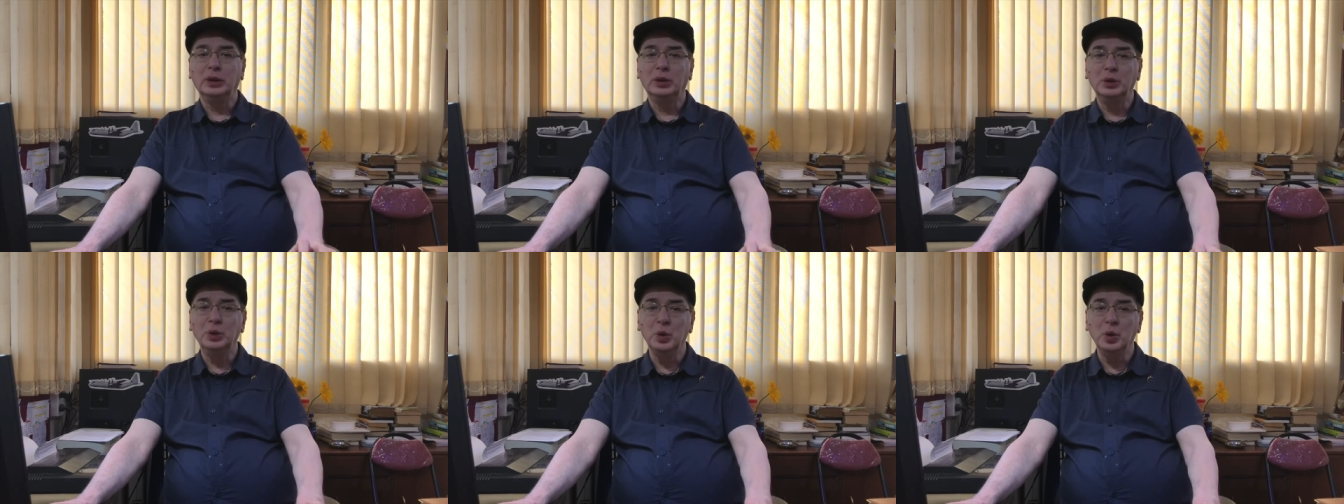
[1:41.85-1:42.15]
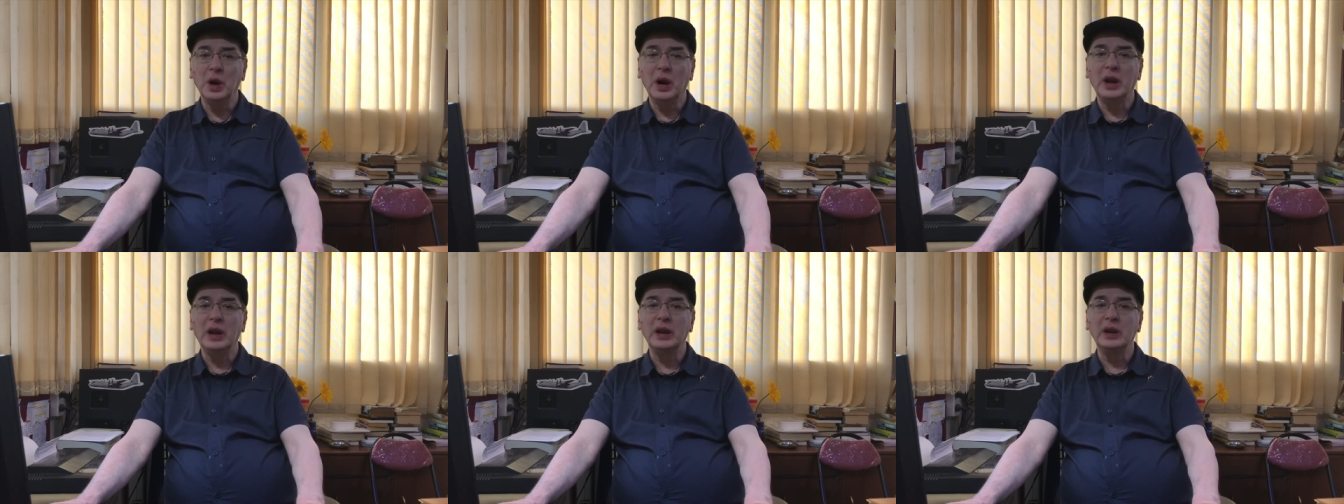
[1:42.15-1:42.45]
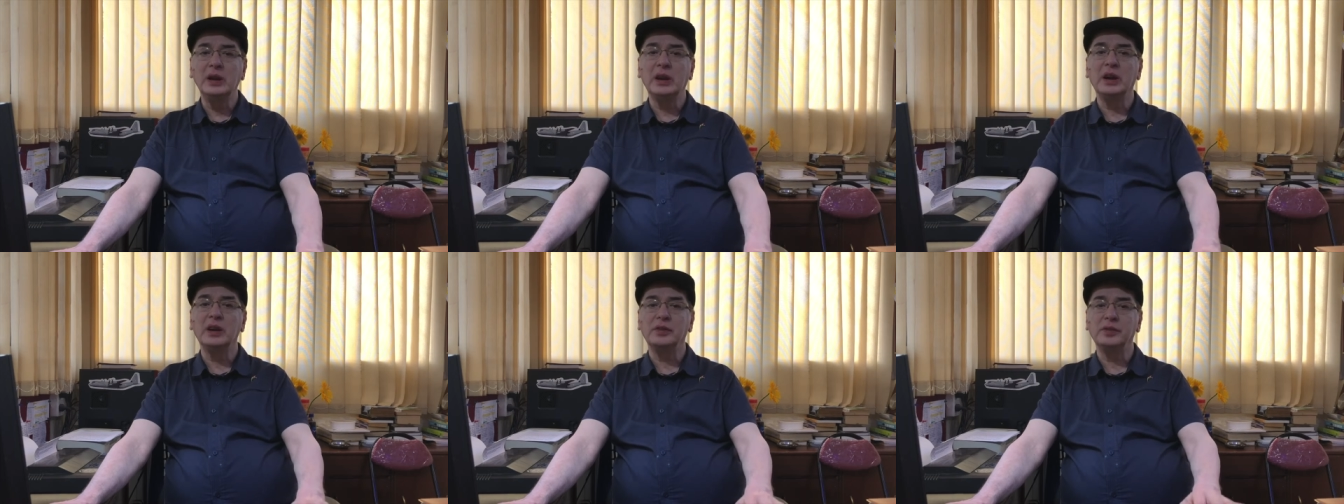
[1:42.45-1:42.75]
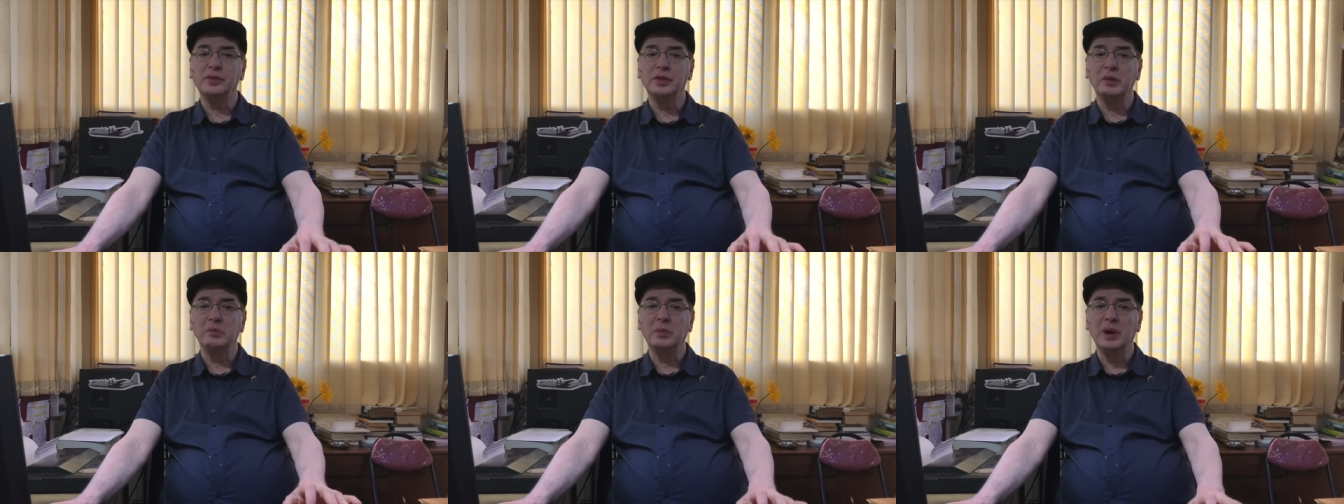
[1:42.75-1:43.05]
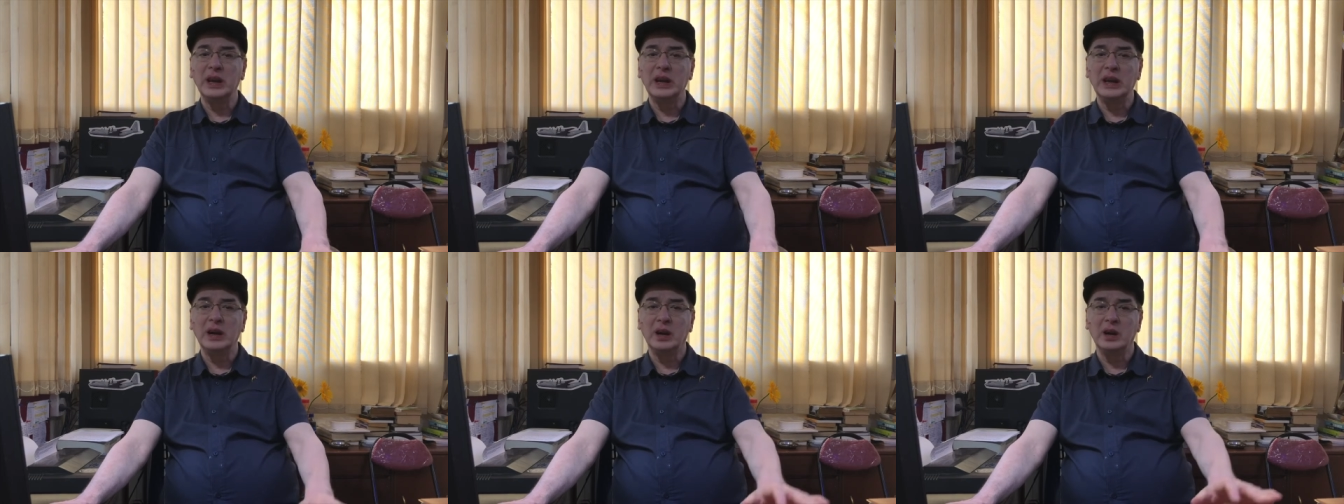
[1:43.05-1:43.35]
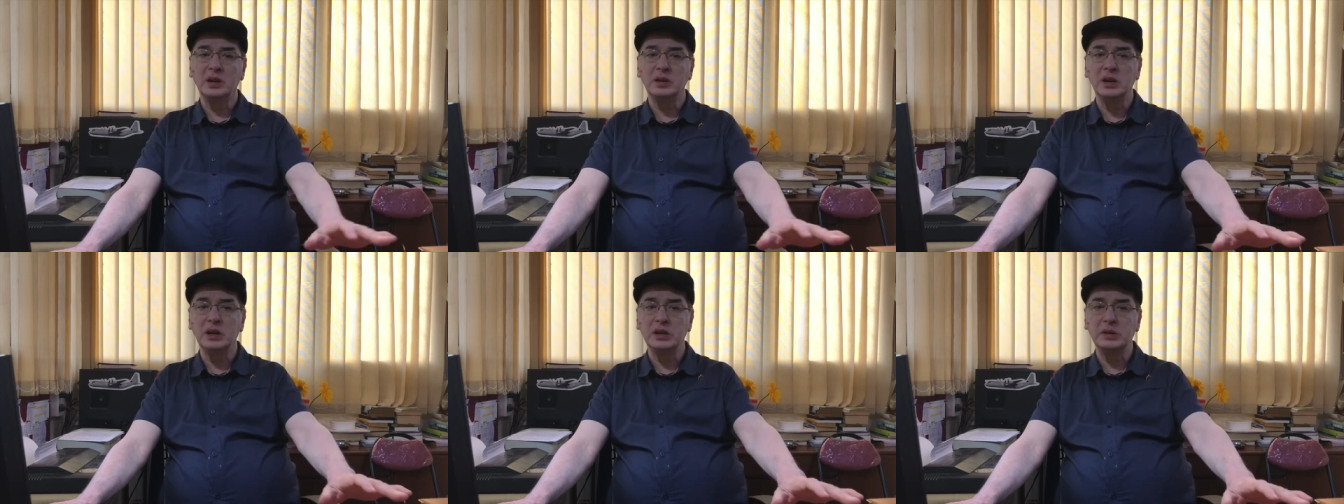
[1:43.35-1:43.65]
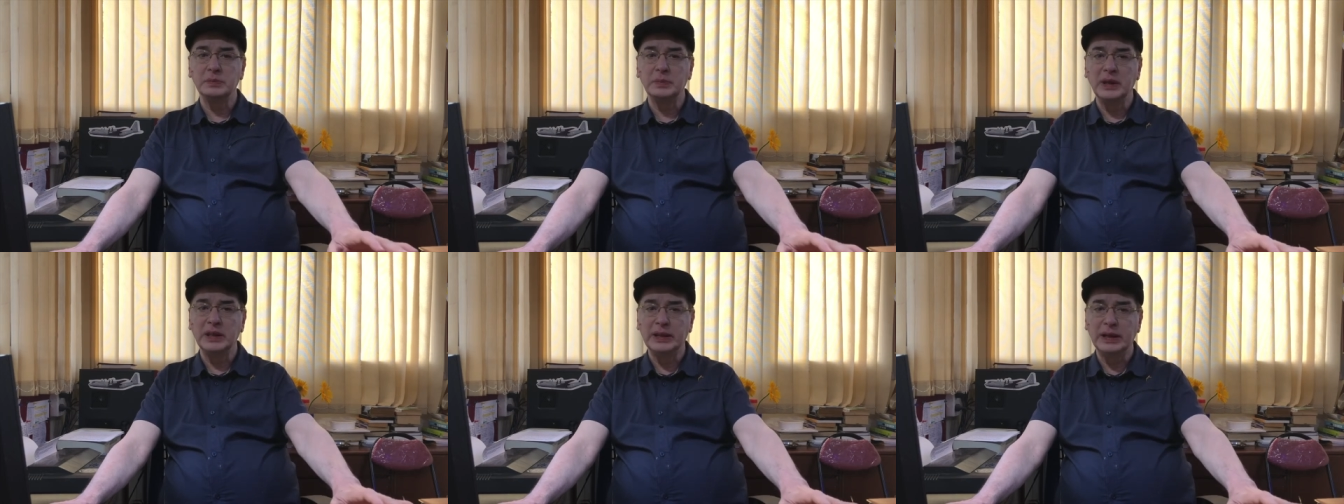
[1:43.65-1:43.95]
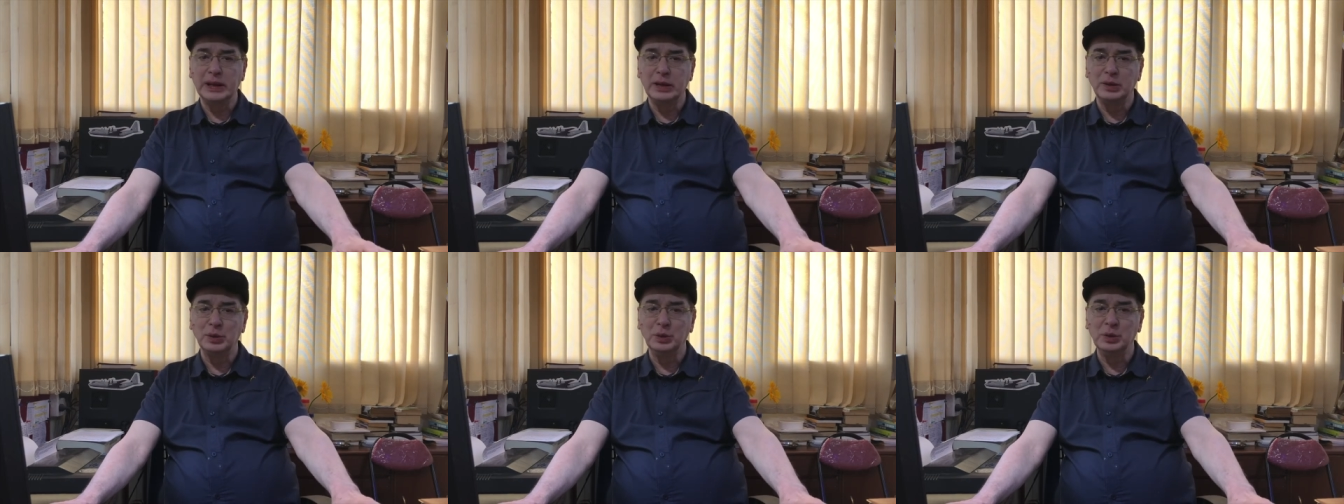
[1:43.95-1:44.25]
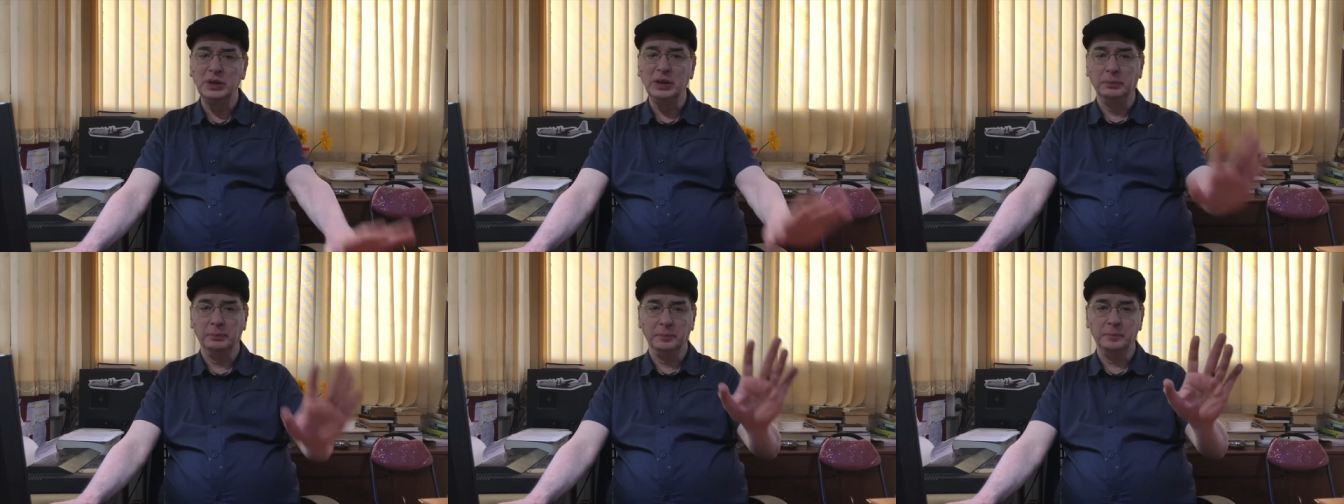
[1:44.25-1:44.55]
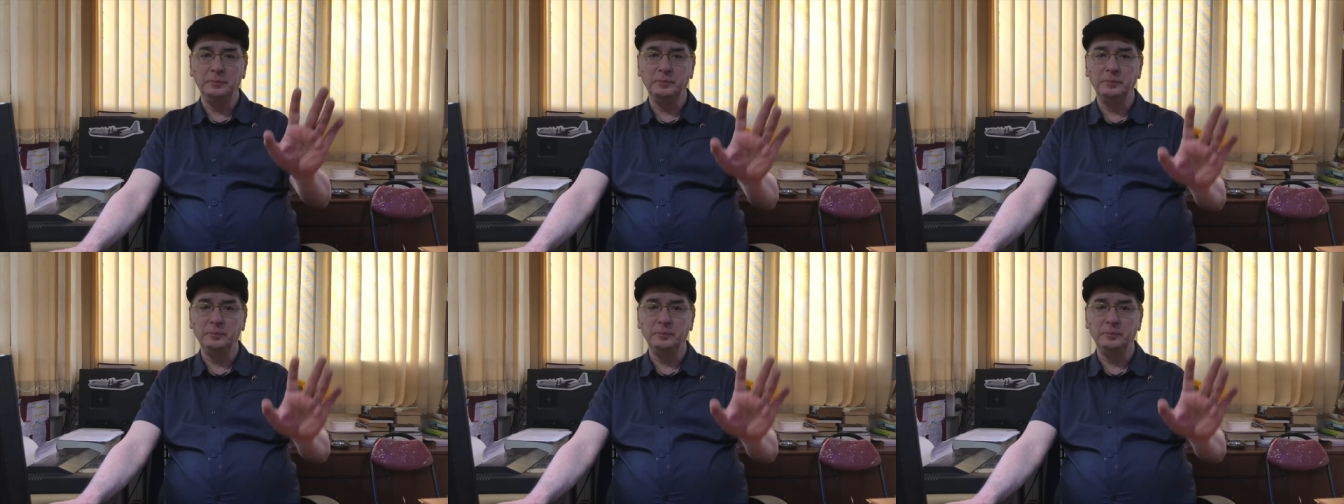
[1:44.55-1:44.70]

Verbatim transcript: Do I give my hard-earned money to him?